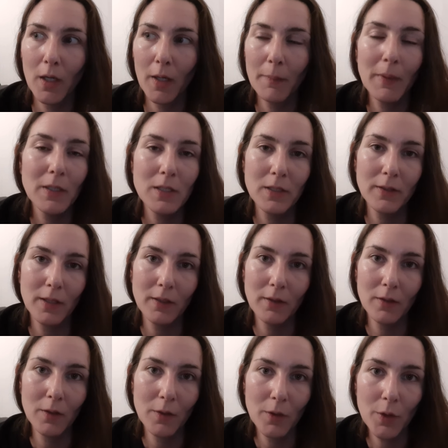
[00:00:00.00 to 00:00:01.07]
I'm actually
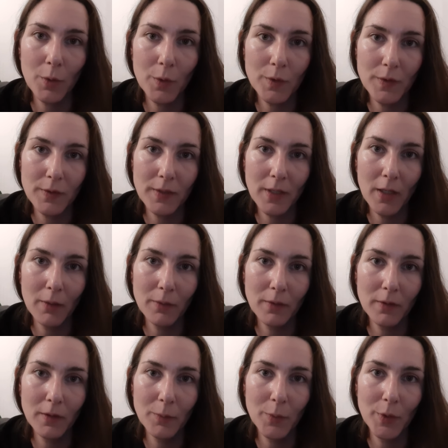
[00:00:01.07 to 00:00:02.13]
taking the horses out
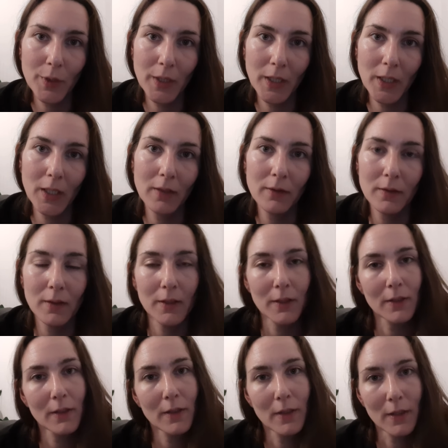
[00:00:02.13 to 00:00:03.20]
in the morning, and then
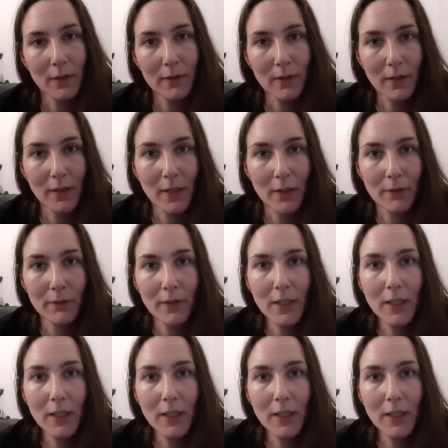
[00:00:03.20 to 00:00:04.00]
I'm gonna take care of